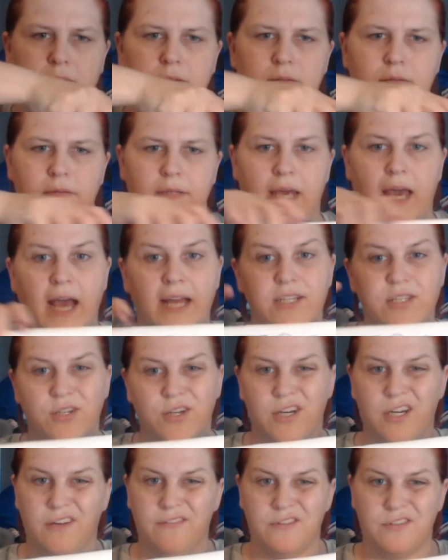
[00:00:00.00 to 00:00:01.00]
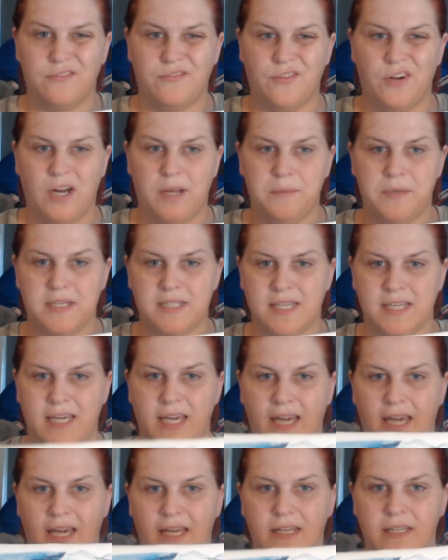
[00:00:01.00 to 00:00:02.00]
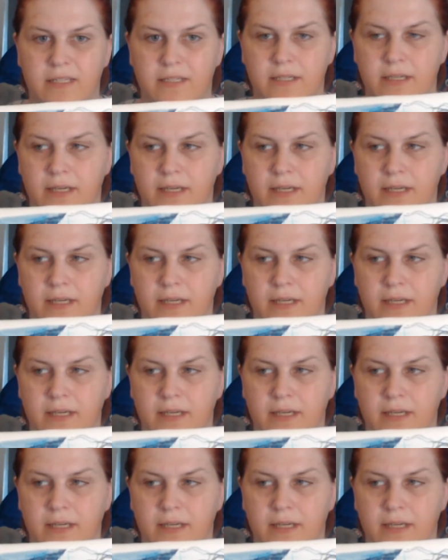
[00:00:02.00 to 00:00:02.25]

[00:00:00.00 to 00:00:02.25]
yeah, I took it off the frame because I can't,